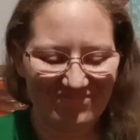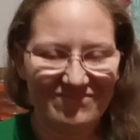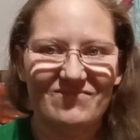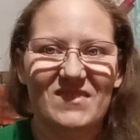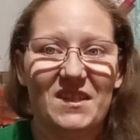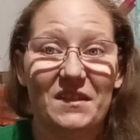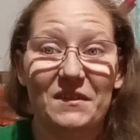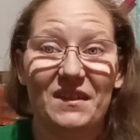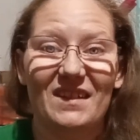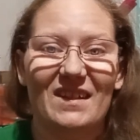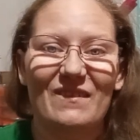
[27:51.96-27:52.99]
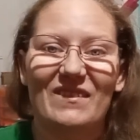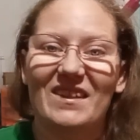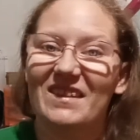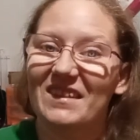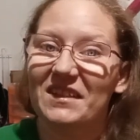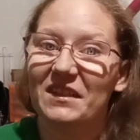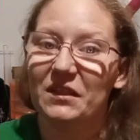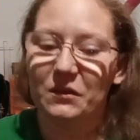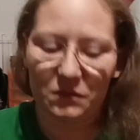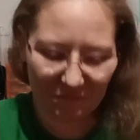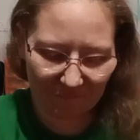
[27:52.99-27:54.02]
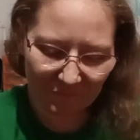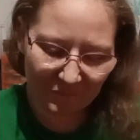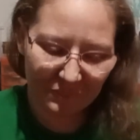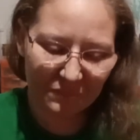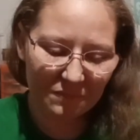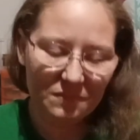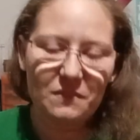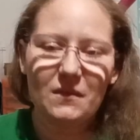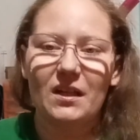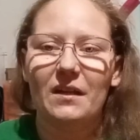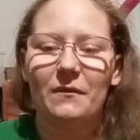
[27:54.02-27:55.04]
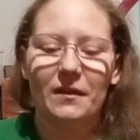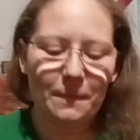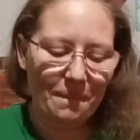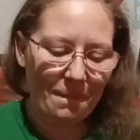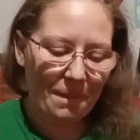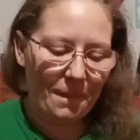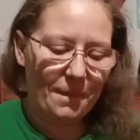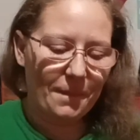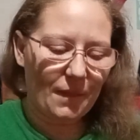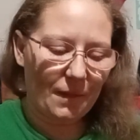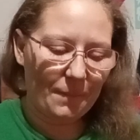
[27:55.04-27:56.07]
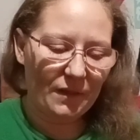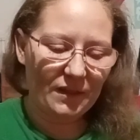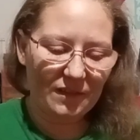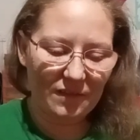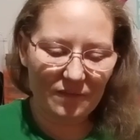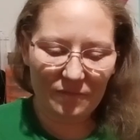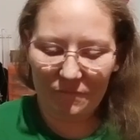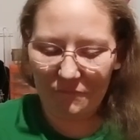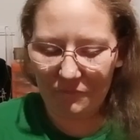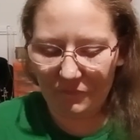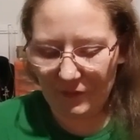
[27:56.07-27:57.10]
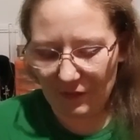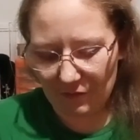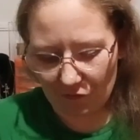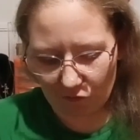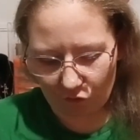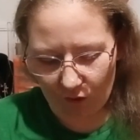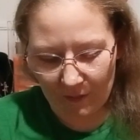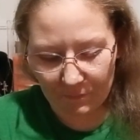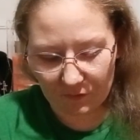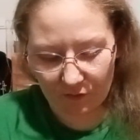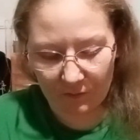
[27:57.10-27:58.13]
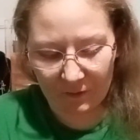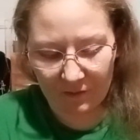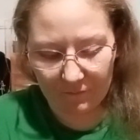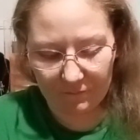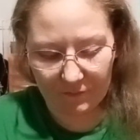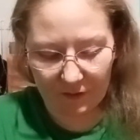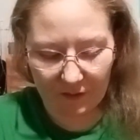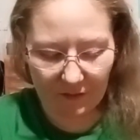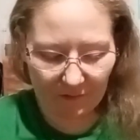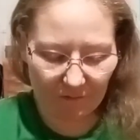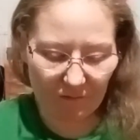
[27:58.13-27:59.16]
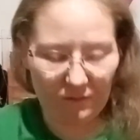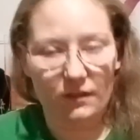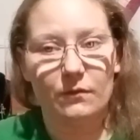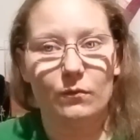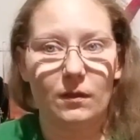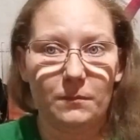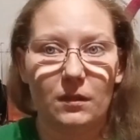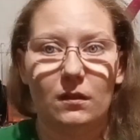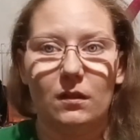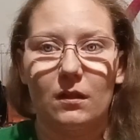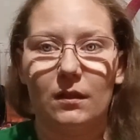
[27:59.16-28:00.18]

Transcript: So I have nothing to do. And anyway, I made a scrap scrubby, I guess. That's what I'm going to call it.